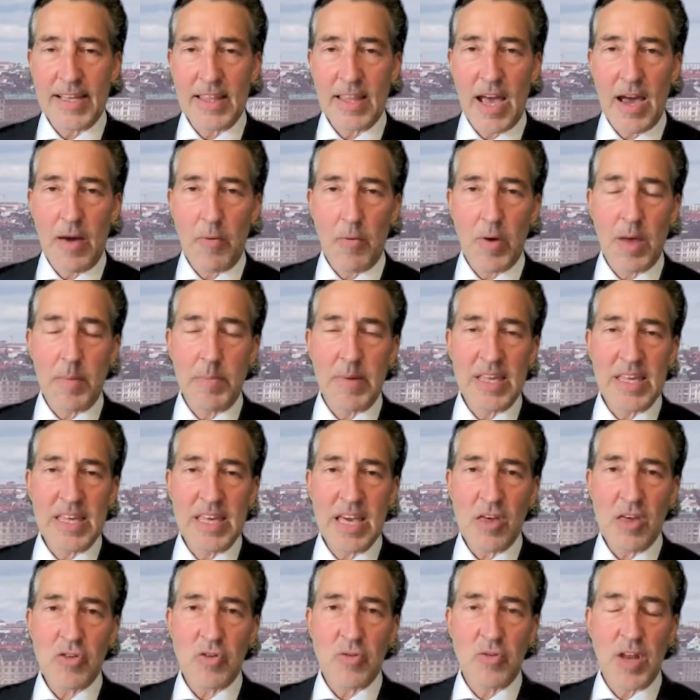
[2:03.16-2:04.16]
that way. But
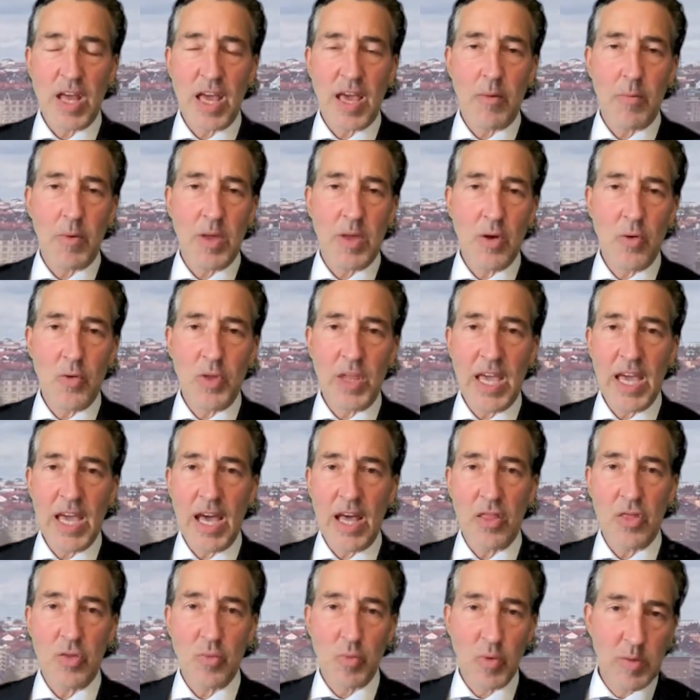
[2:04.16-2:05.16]
yesterday, we only
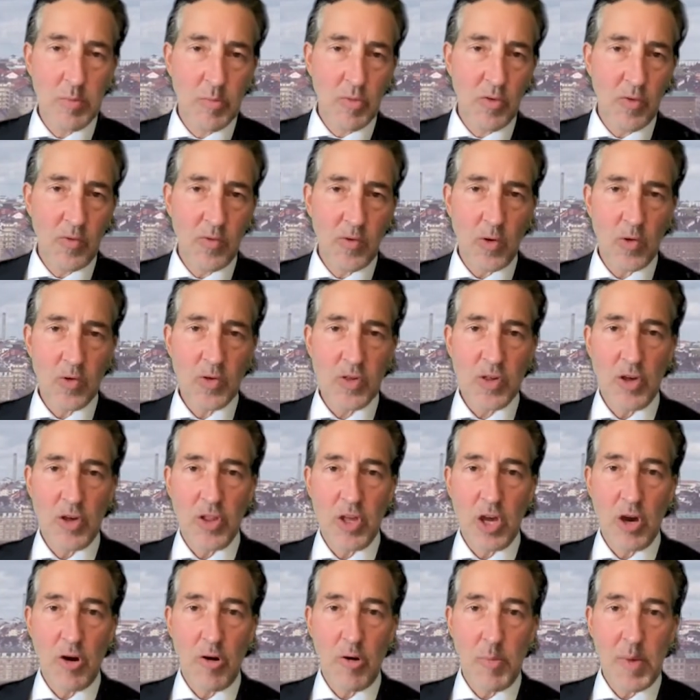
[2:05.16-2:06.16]
had 3 movers on
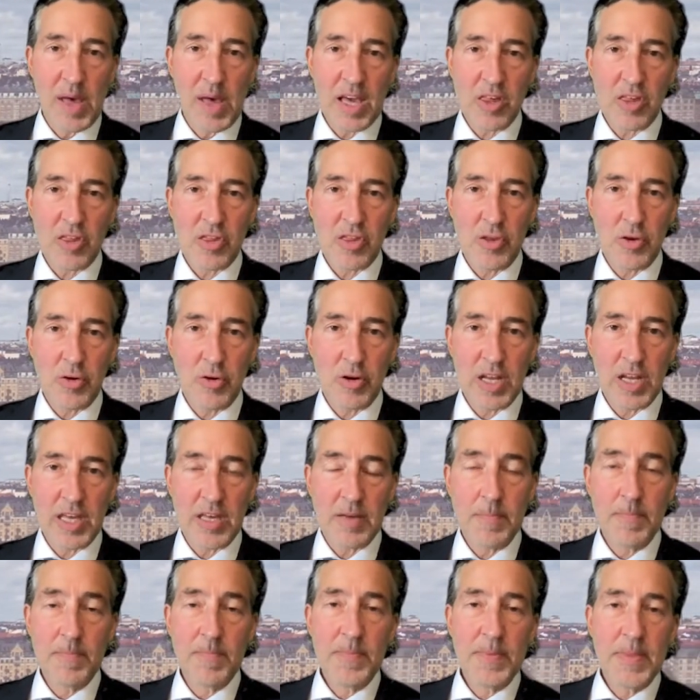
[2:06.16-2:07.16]
the OMX
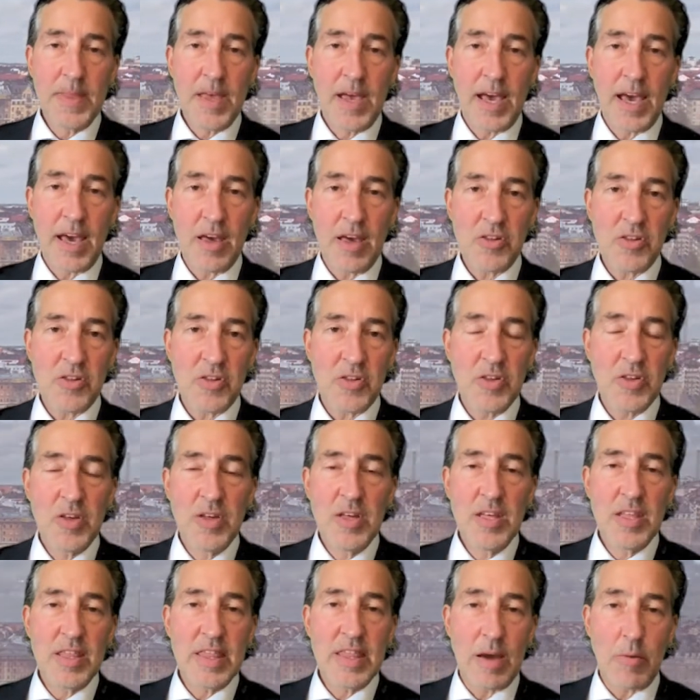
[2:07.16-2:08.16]
30S
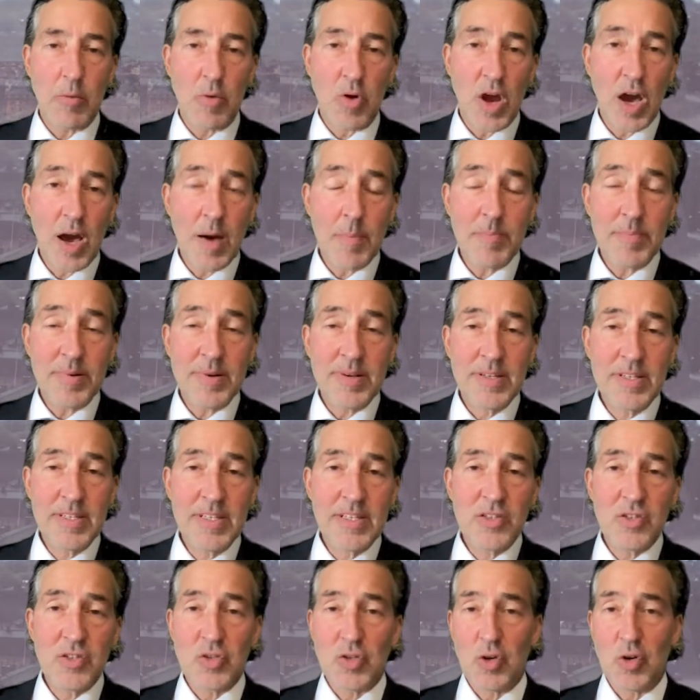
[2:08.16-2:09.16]
that were up.
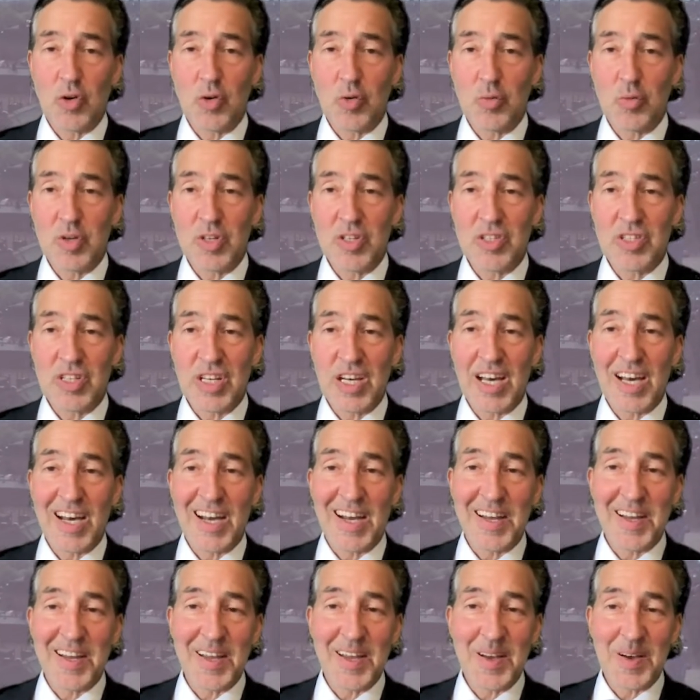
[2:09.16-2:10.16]
So it was
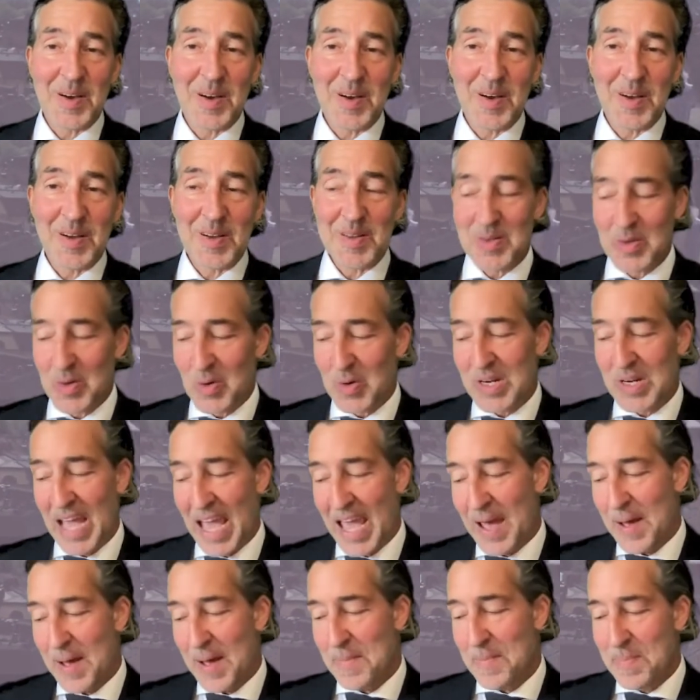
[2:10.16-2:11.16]

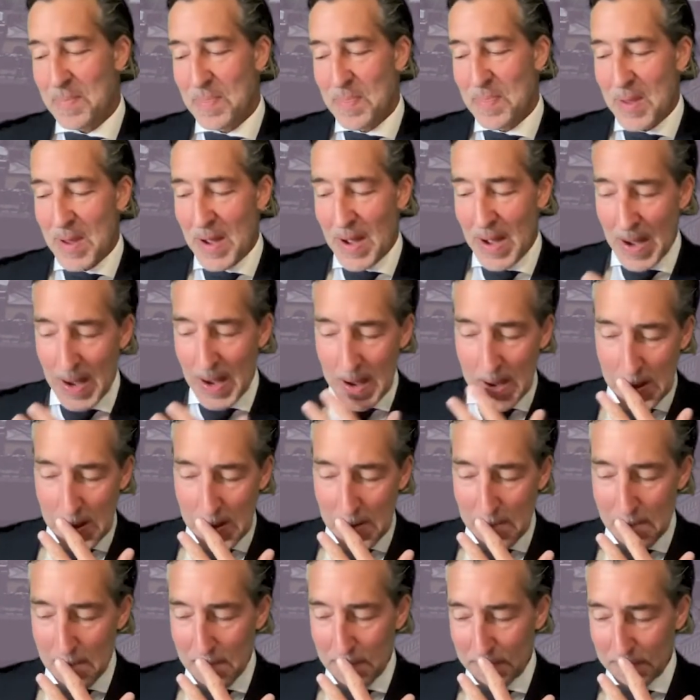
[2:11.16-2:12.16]
Nordea.
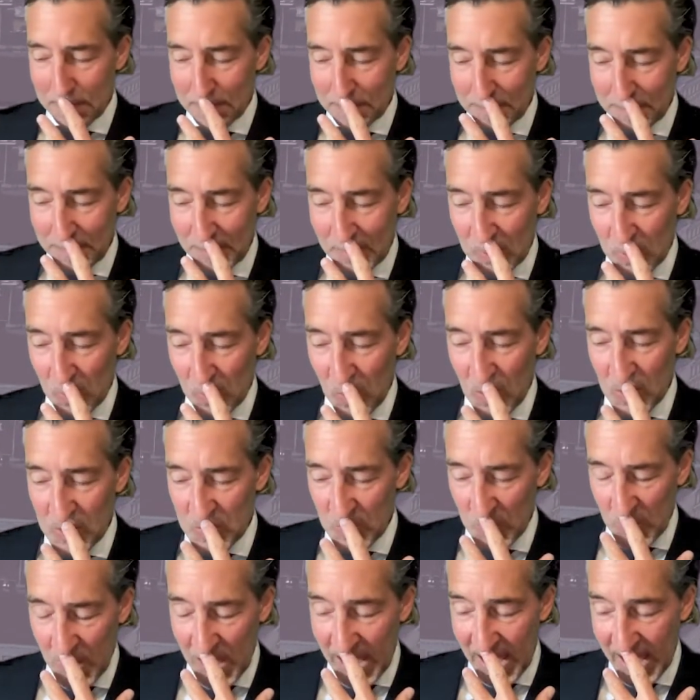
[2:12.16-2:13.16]
You
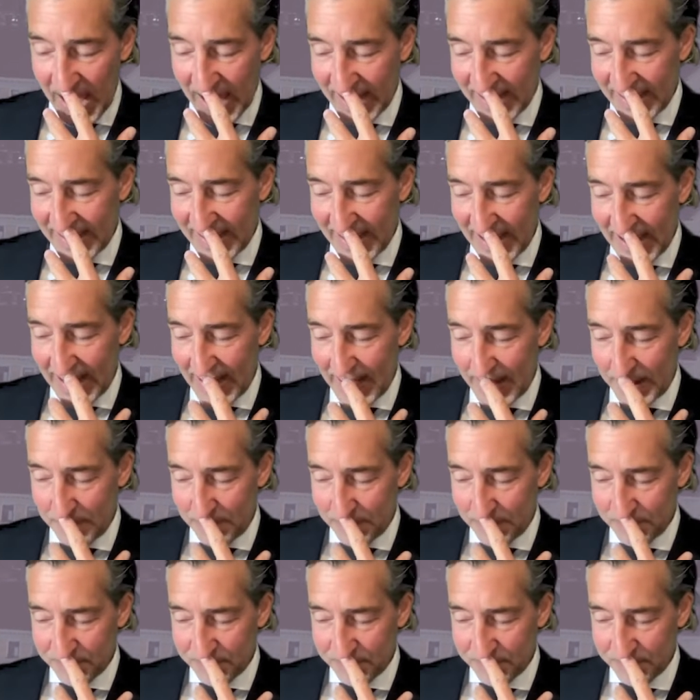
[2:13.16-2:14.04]
also had